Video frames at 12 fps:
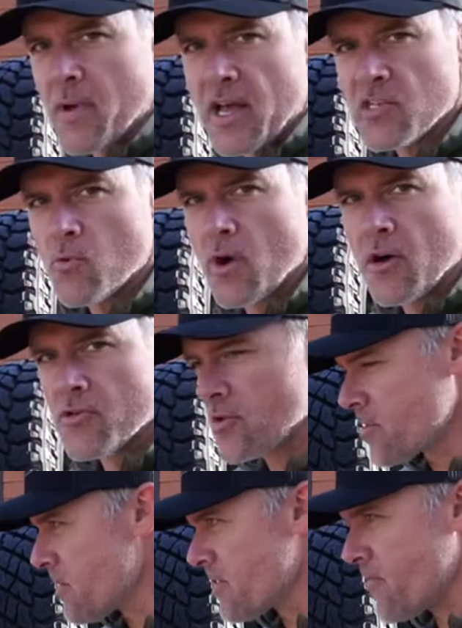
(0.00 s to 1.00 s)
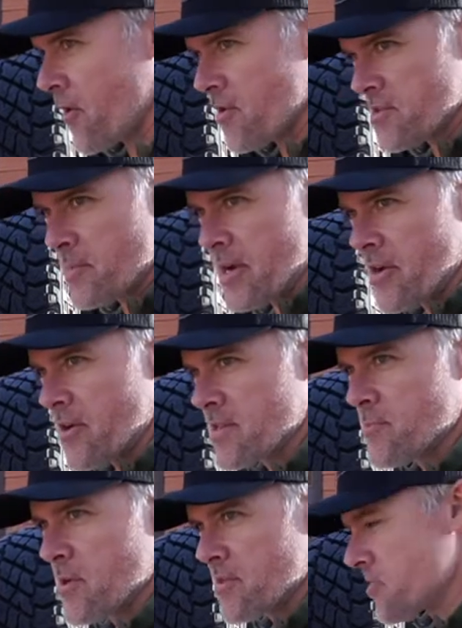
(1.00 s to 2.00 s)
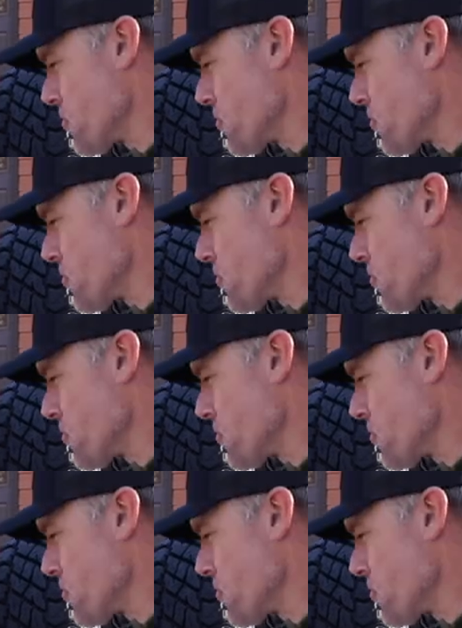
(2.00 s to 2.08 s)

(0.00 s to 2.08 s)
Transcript: best welder as far as appearance, but they're